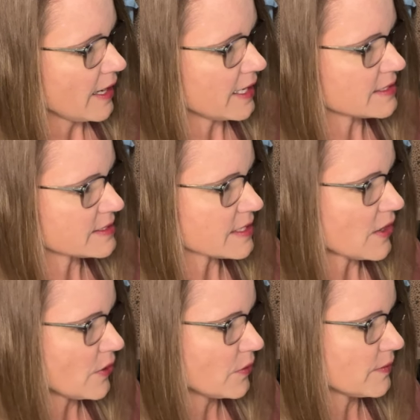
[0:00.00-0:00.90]
And
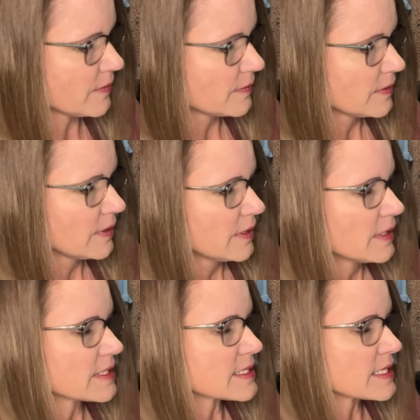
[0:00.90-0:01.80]
so
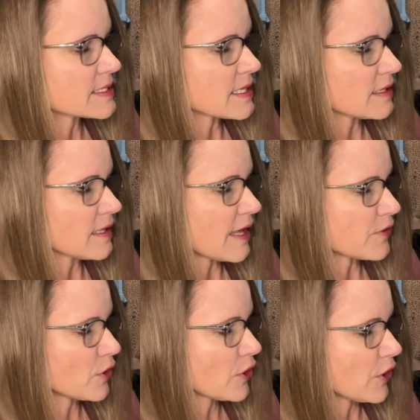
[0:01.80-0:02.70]
this is a
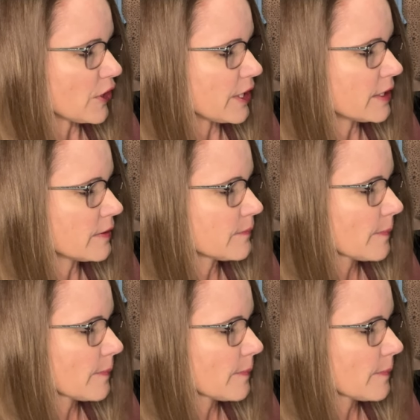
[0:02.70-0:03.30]
leather good.